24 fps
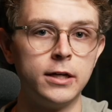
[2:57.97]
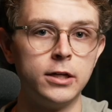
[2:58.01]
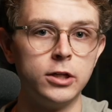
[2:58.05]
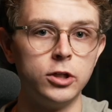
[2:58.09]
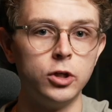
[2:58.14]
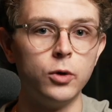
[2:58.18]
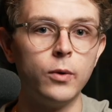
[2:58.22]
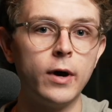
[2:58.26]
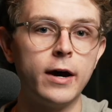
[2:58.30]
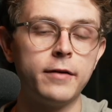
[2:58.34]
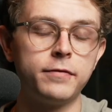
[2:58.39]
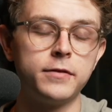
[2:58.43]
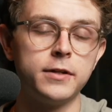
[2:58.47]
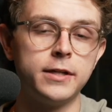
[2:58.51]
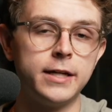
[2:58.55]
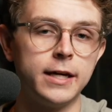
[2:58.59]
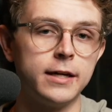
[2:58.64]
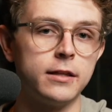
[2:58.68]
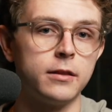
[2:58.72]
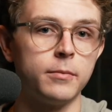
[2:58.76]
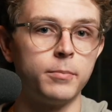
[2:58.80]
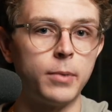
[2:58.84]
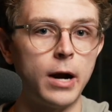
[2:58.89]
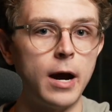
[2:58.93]
You have to
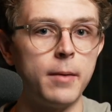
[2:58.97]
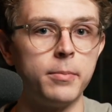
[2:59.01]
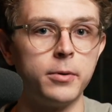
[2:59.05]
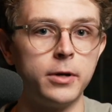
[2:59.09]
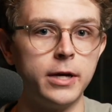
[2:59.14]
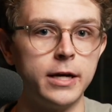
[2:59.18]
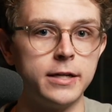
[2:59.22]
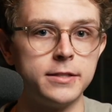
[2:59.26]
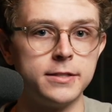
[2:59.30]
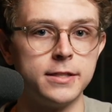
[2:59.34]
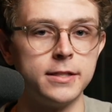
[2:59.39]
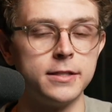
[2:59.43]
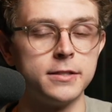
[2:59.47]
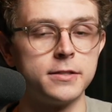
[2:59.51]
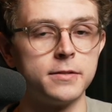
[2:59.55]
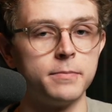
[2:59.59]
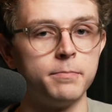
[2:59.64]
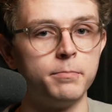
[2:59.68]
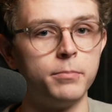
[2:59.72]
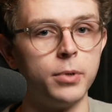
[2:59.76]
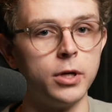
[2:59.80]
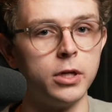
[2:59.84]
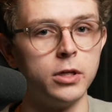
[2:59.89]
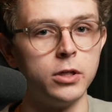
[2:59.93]
take the property as is,
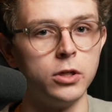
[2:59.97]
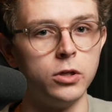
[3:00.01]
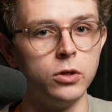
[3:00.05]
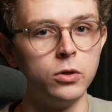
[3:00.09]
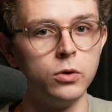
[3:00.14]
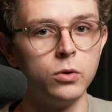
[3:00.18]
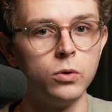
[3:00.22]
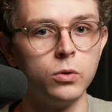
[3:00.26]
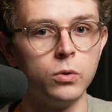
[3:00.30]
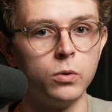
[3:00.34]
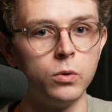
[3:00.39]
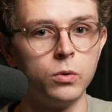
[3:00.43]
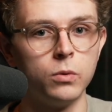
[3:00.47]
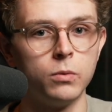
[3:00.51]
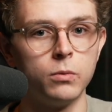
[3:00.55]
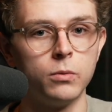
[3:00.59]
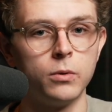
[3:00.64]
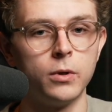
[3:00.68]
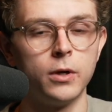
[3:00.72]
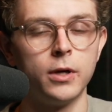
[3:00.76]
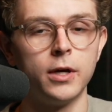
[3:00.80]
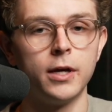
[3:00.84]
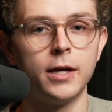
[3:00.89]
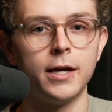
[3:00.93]
but you
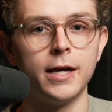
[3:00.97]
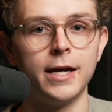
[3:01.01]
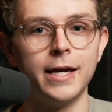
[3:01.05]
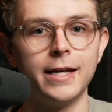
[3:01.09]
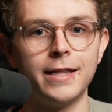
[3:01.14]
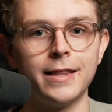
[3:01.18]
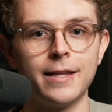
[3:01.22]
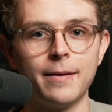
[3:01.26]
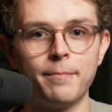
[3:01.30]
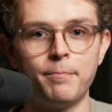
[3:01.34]
in the